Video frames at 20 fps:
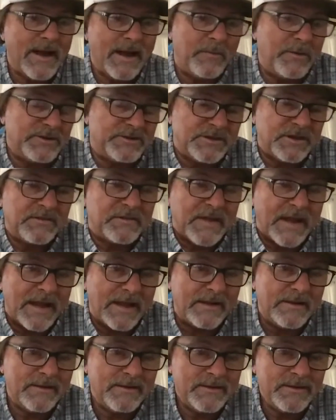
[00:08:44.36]
How much is
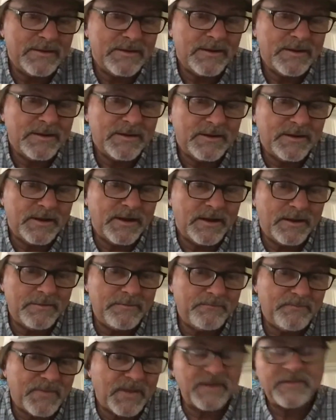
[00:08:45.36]
that?
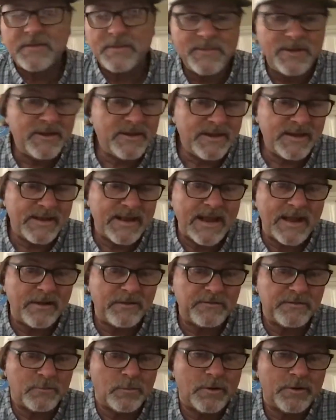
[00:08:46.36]
That's 1 million
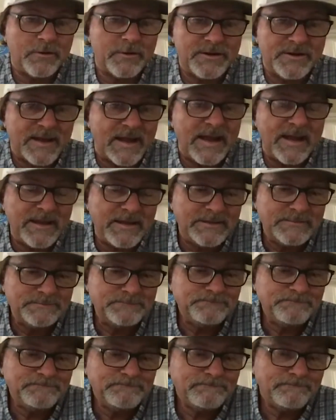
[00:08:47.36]
gallons of water a day.
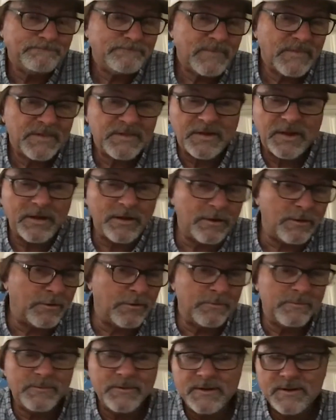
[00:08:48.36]

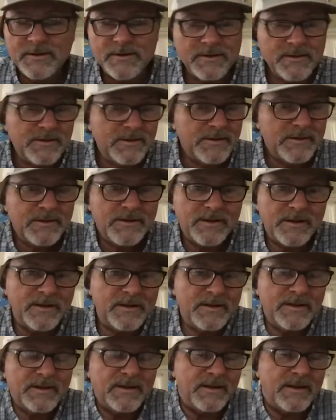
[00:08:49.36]
So
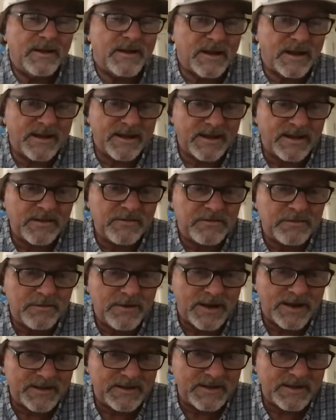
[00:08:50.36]
it kind of gives you
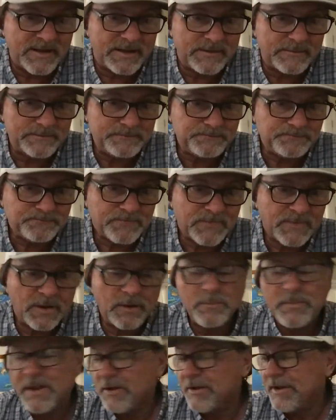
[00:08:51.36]
an idea.
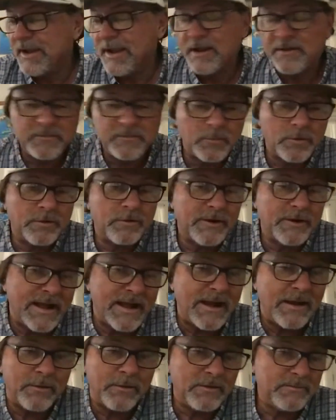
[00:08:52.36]
1 million gallons of water an
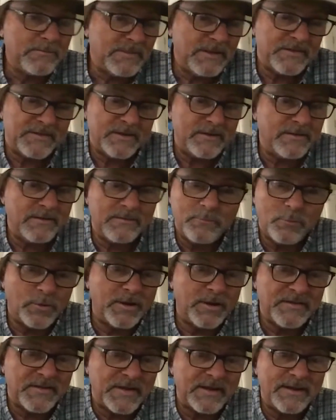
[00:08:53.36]
hour.
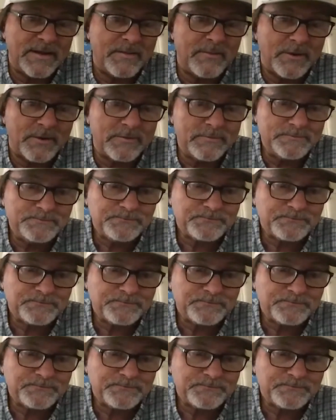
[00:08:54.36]
What is that number?